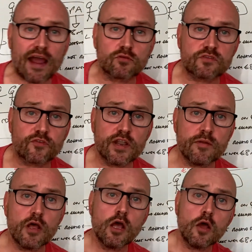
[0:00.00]
for
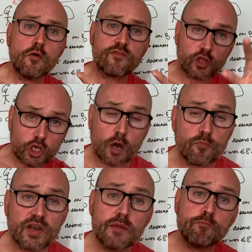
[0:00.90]
it, for the
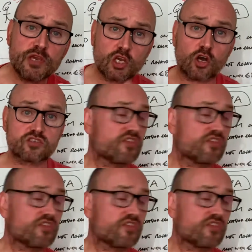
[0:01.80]
company, because